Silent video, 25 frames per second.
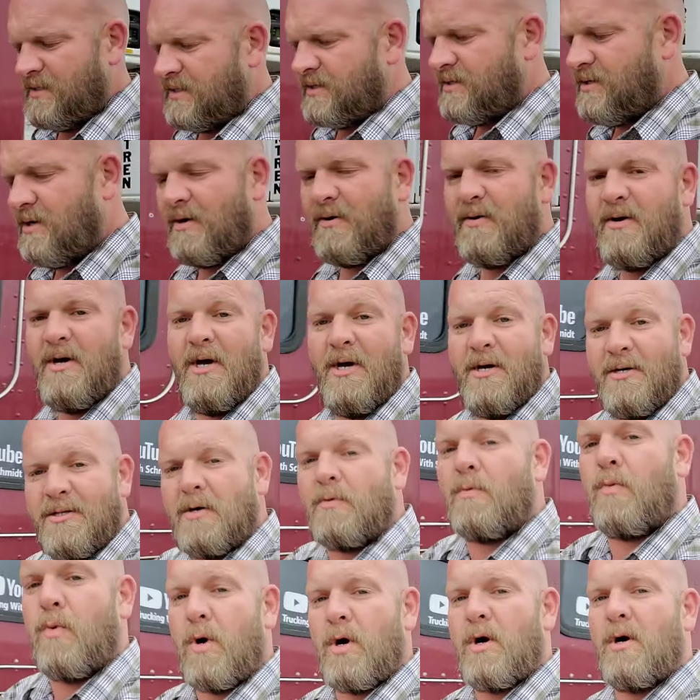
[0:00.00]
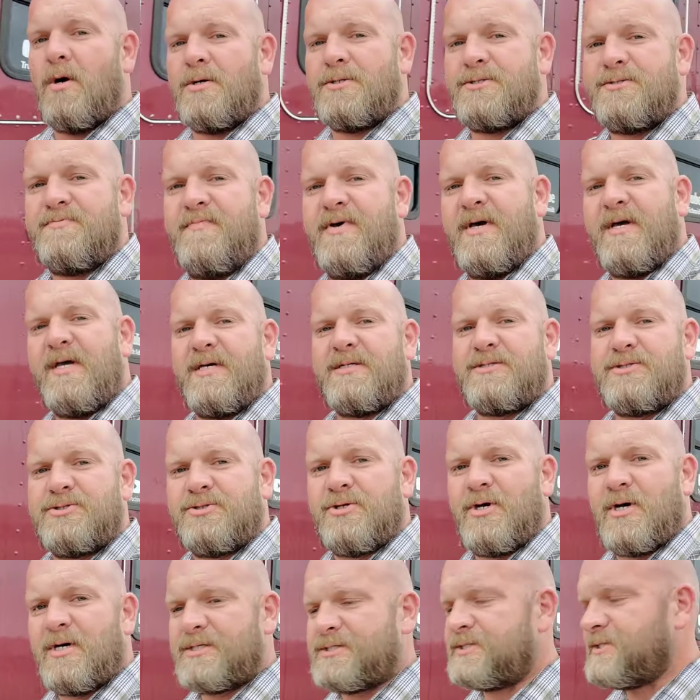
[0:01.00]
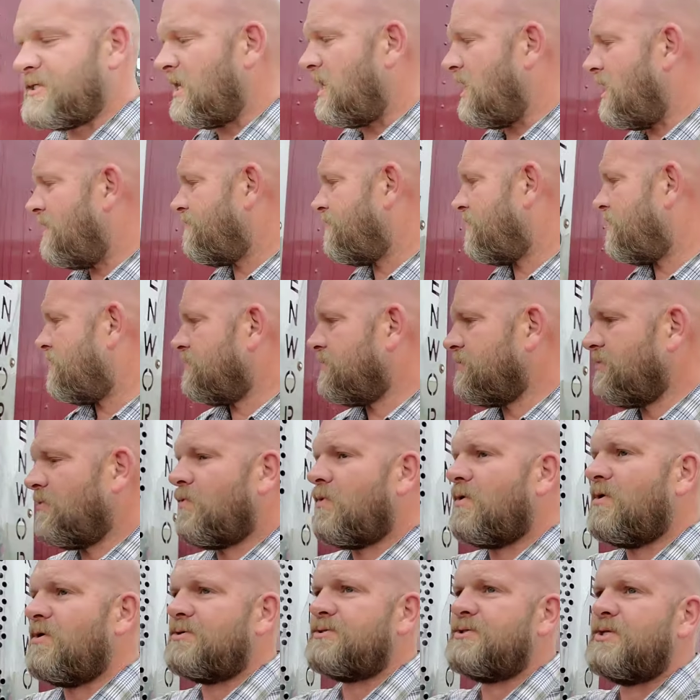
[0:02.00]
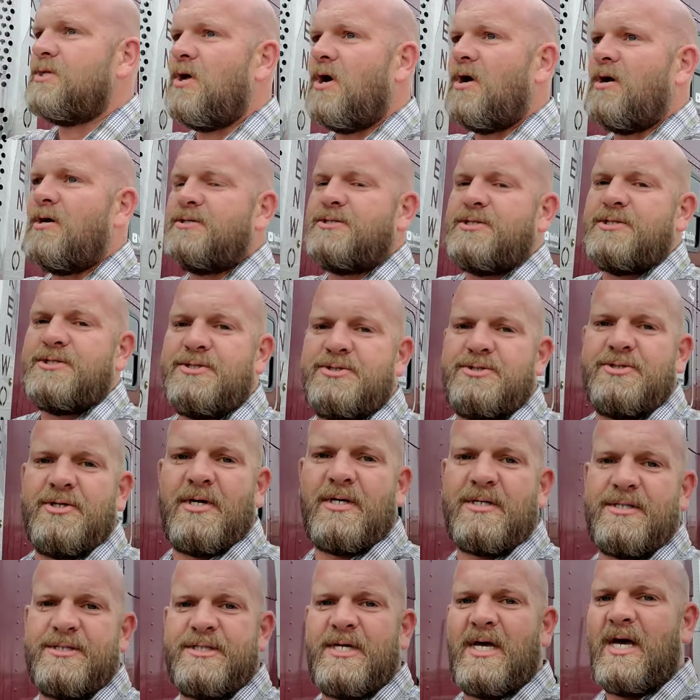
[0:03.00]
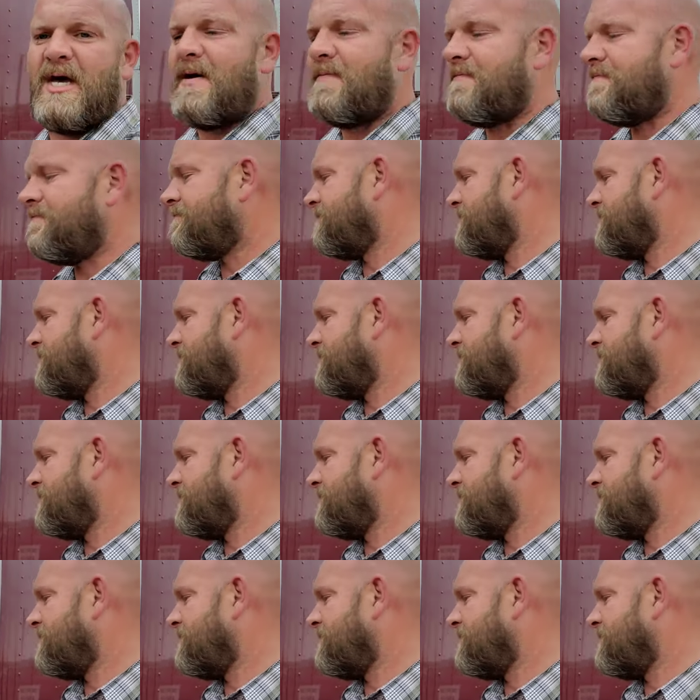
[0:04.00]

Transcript: You know, the world's biggest truck stop, or the world's largest truck stop.